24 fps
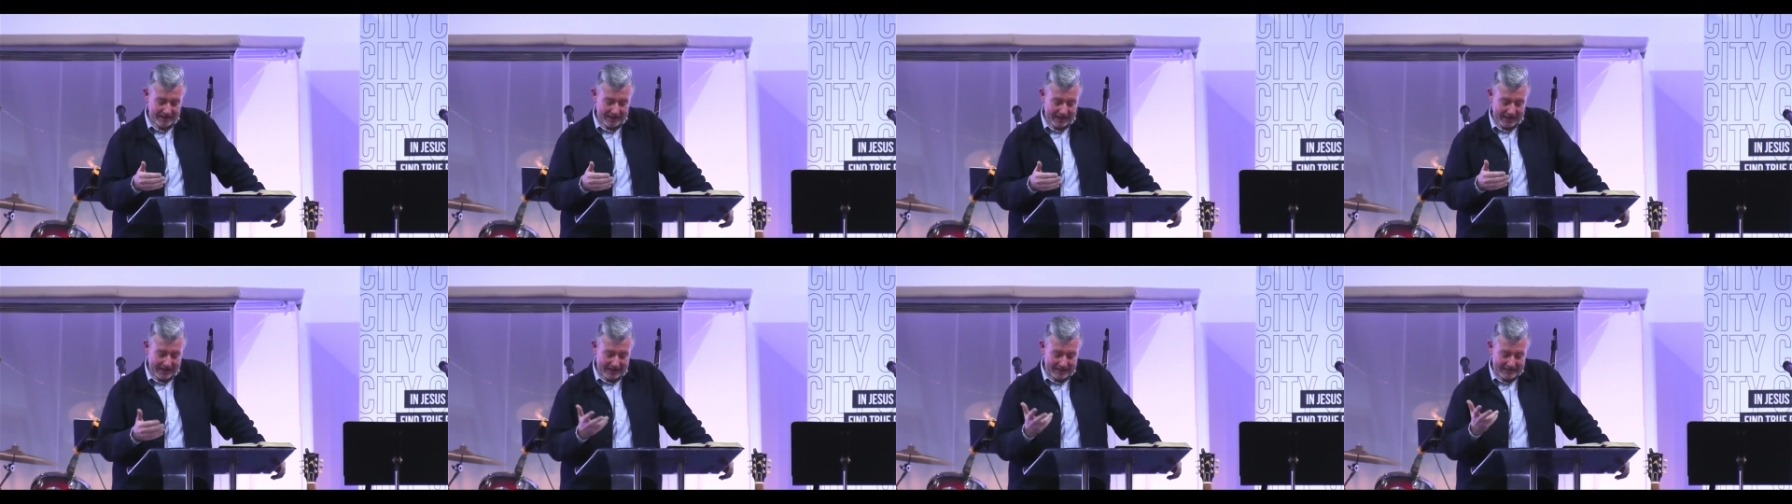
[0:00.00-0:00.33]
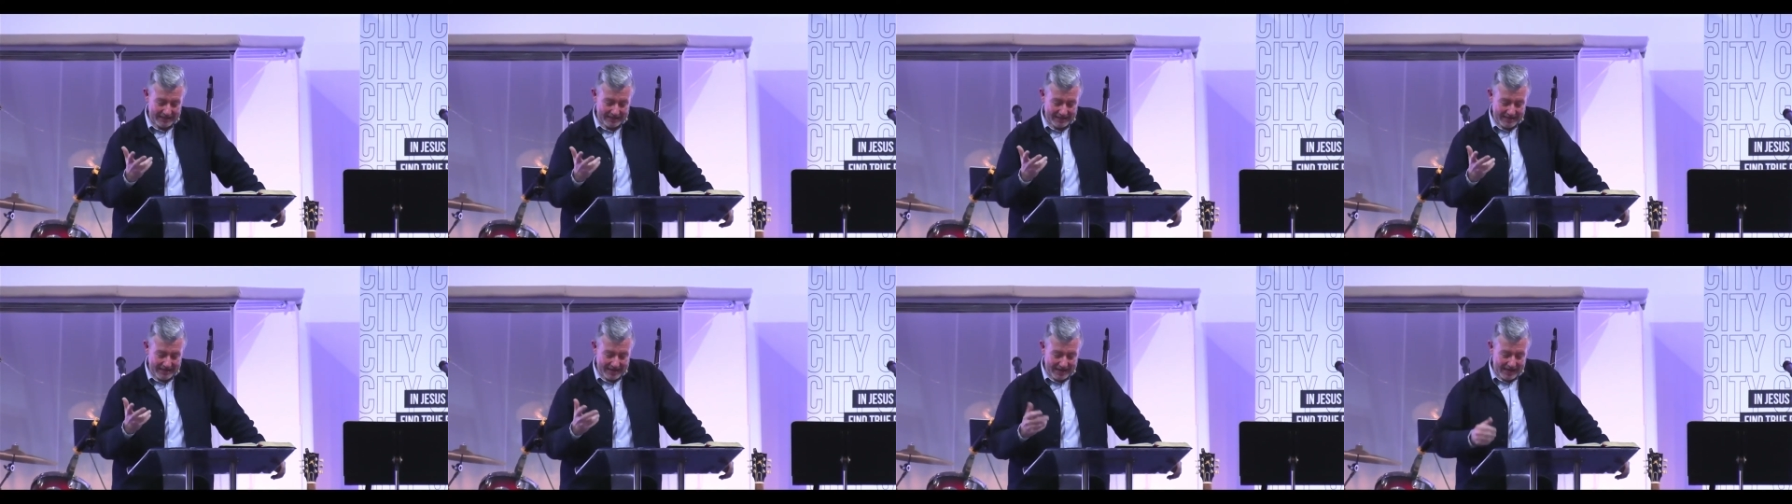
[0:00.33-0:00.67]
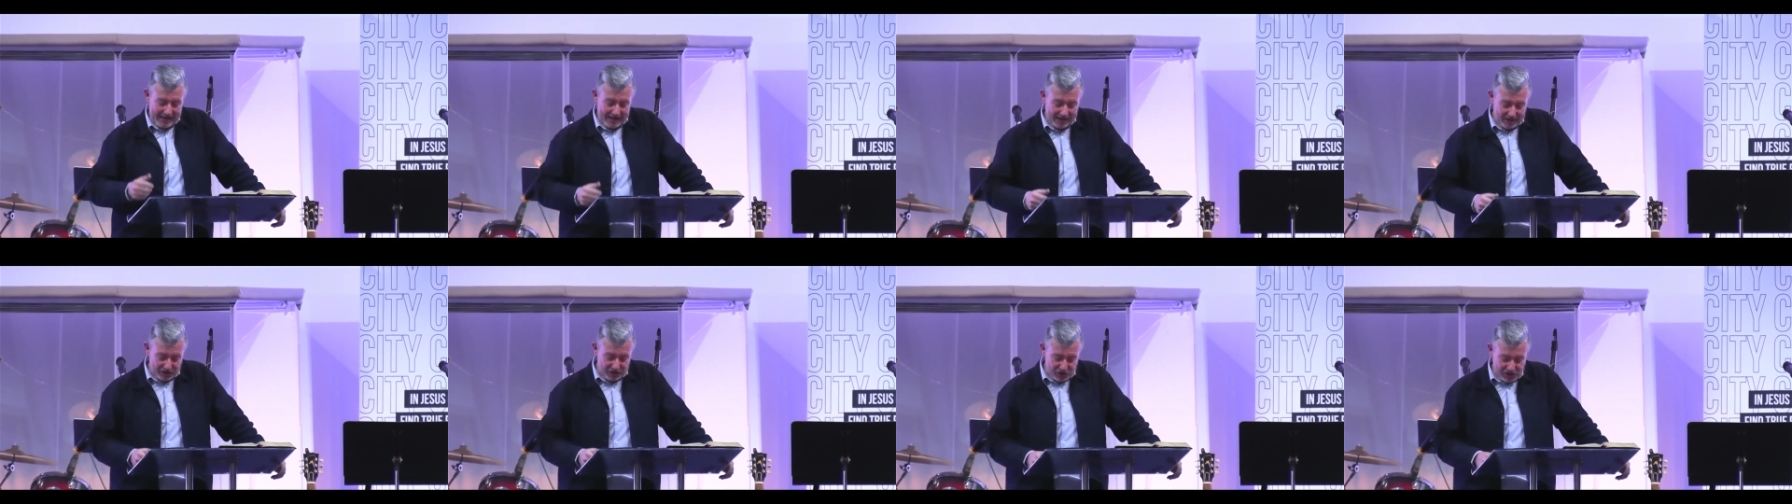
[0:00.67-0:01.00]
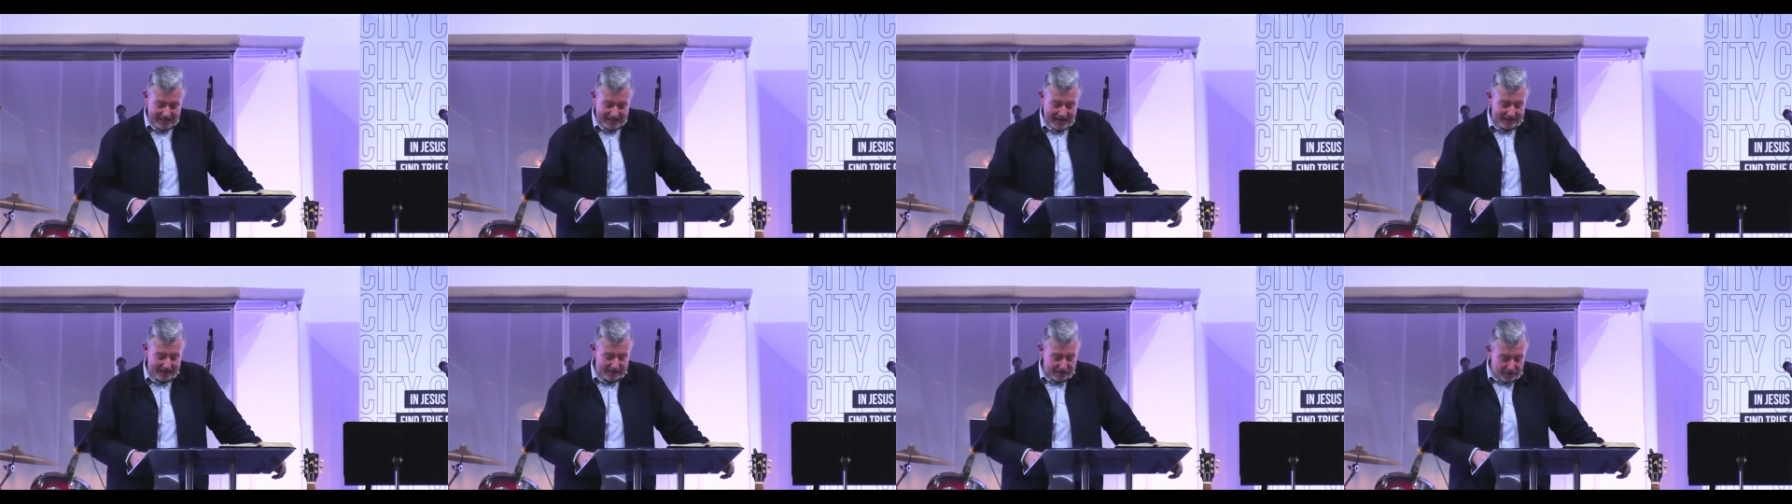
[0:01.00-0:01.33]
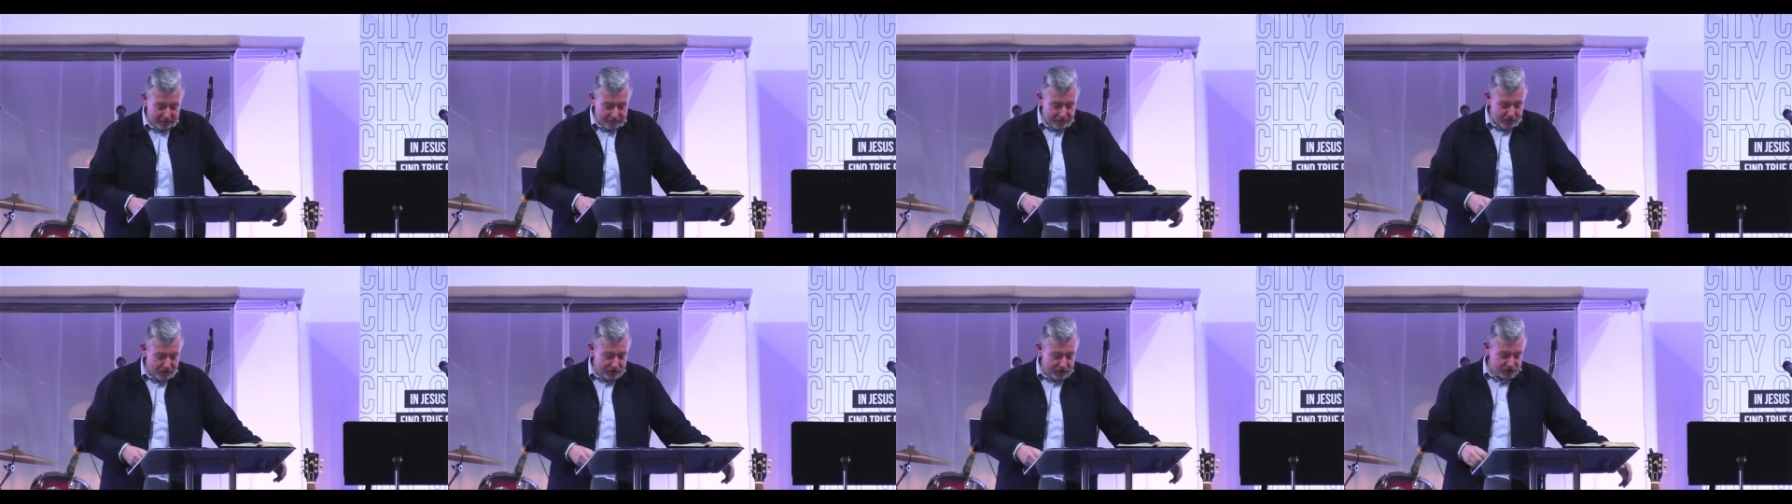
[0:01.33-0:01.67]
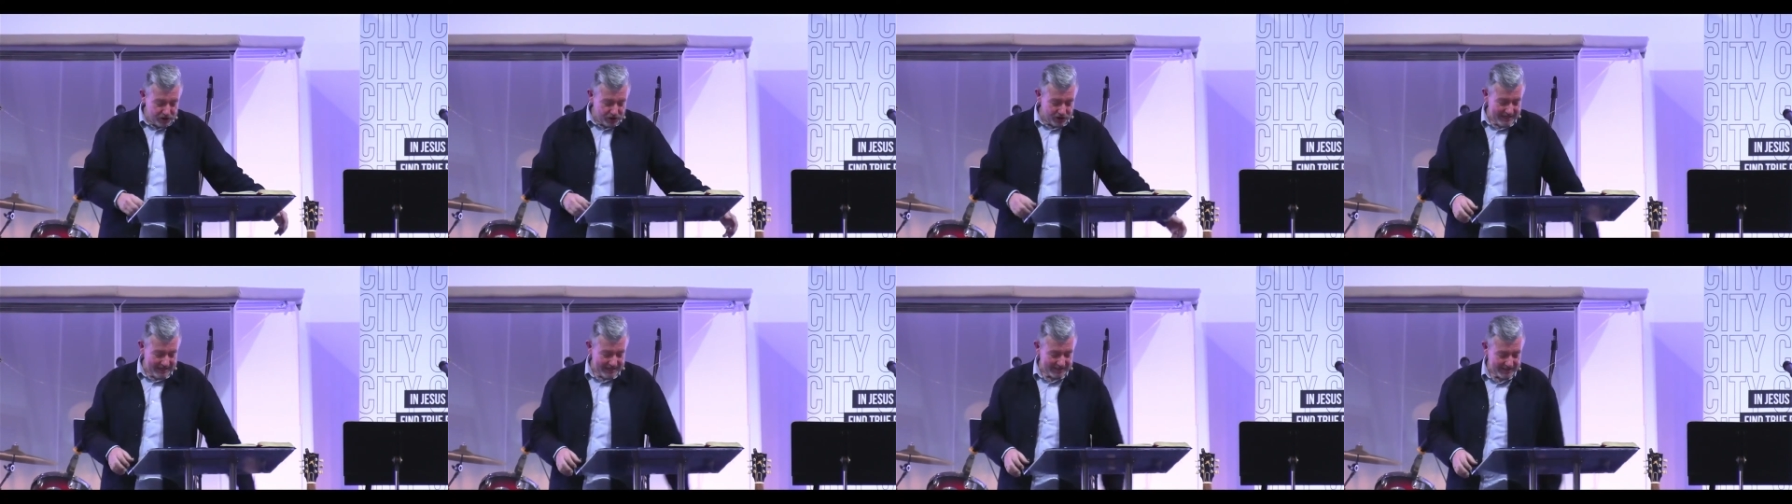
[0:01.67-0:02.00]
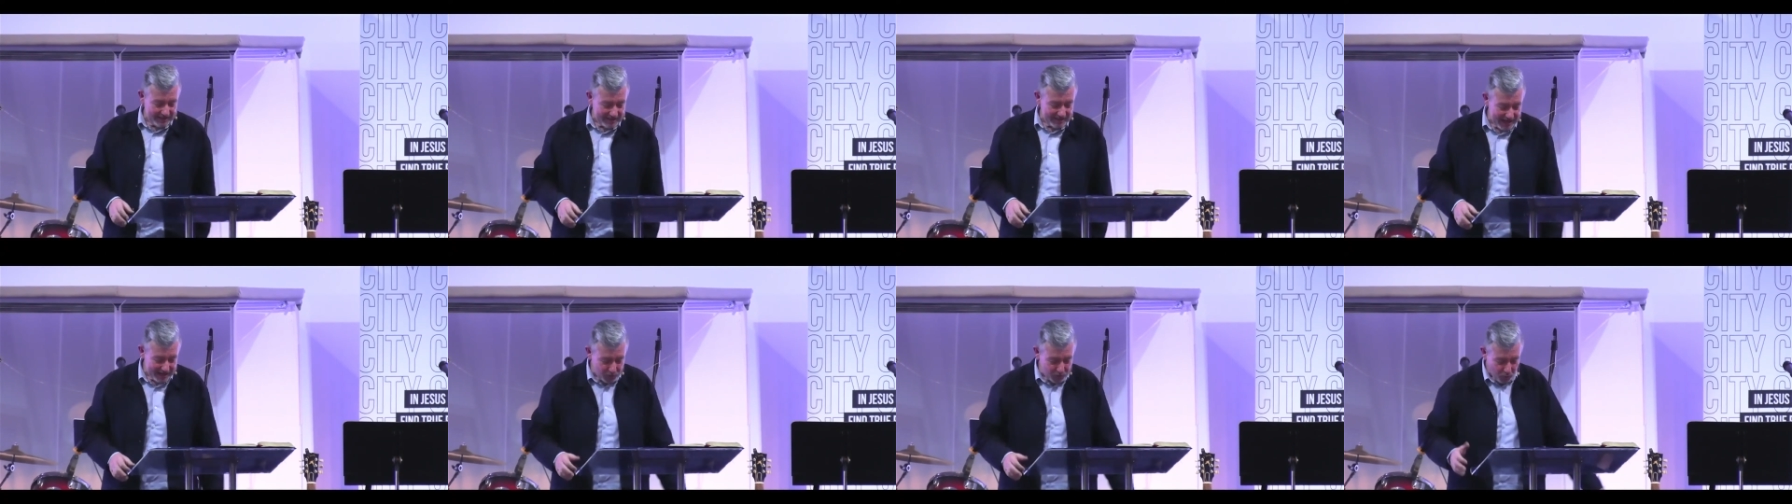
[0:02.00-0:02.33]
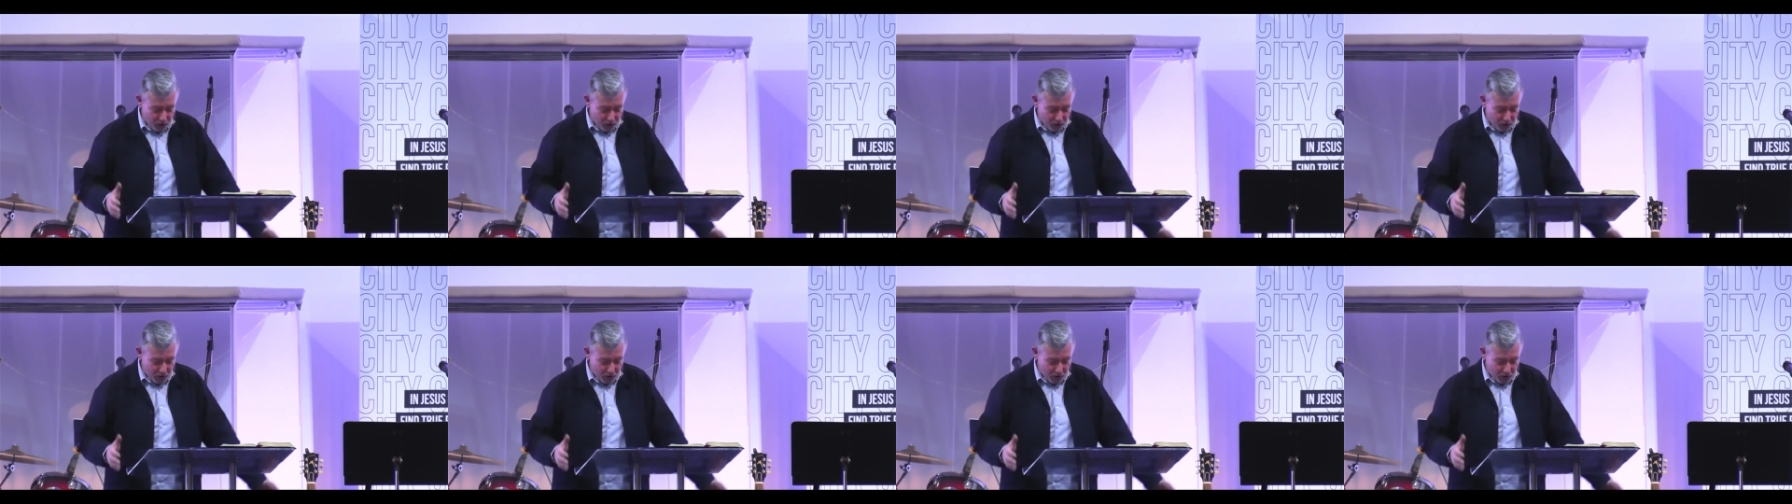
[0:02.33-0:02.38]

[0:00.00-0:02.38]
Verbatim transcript: In the English Standard Version, it says,